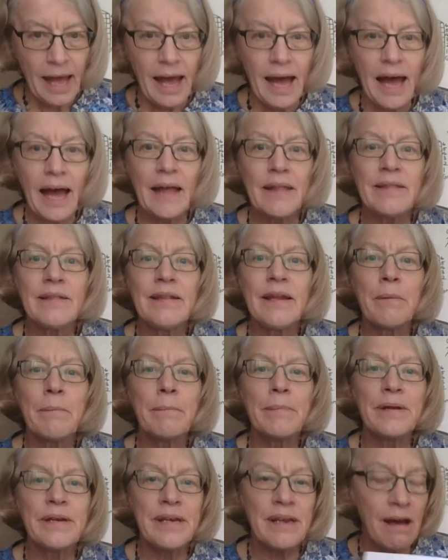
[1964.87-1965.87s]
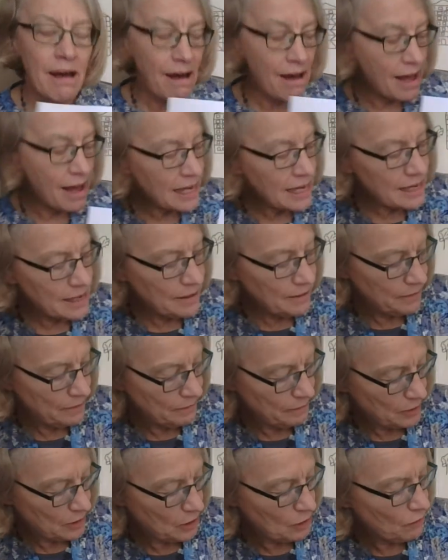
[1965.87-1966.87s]
And number 9,
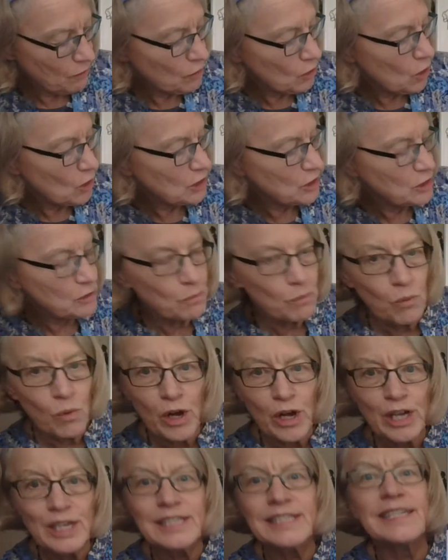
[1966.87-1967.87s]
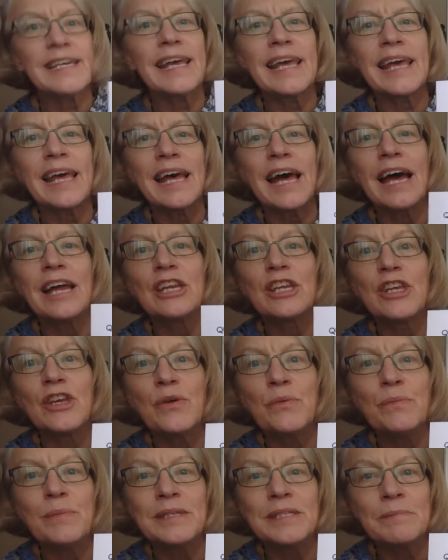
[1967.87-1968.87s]
you've got some words here and
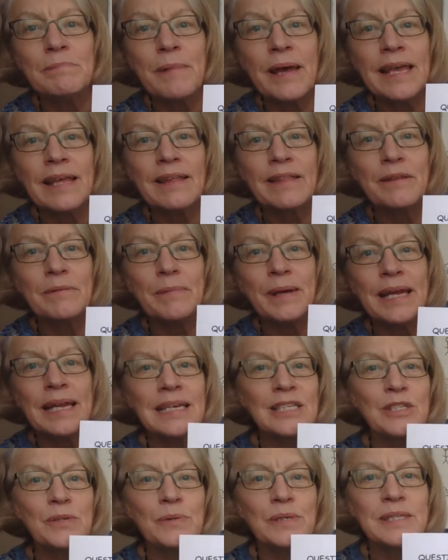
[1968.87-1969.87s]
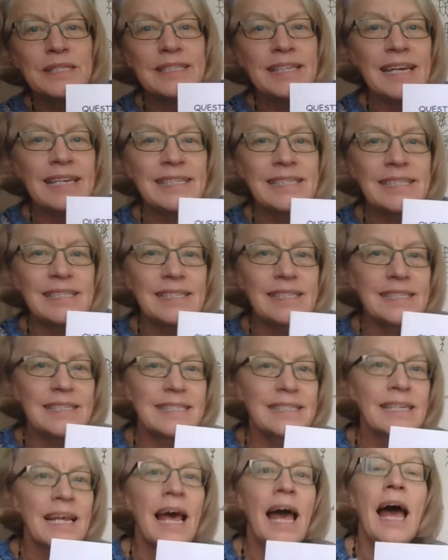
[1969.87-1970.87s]
you must make them into a
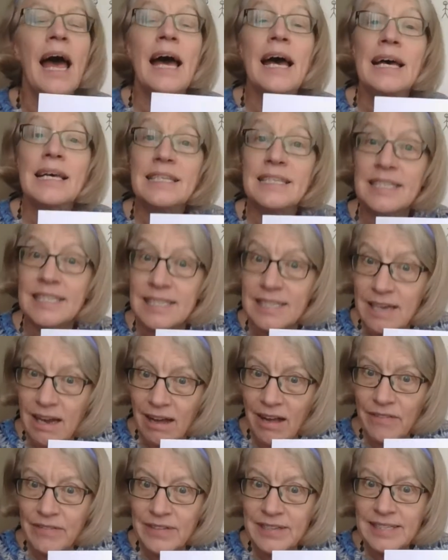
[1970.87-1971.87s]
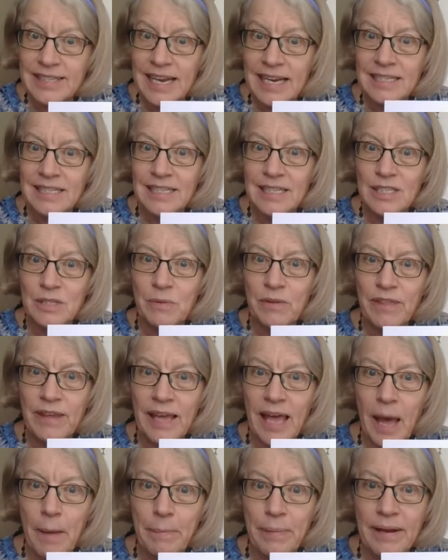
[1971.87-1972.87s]
sentence. Start the sentence with a
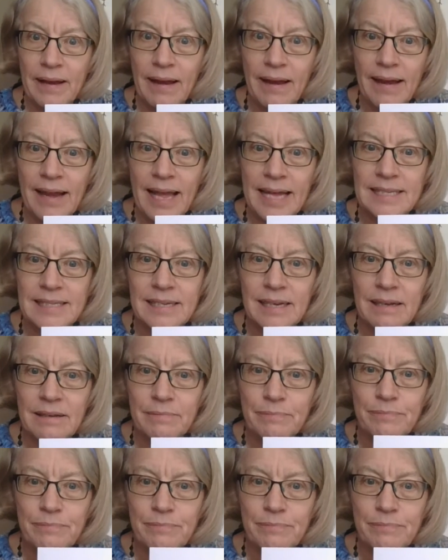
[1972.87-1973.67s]
capital letter,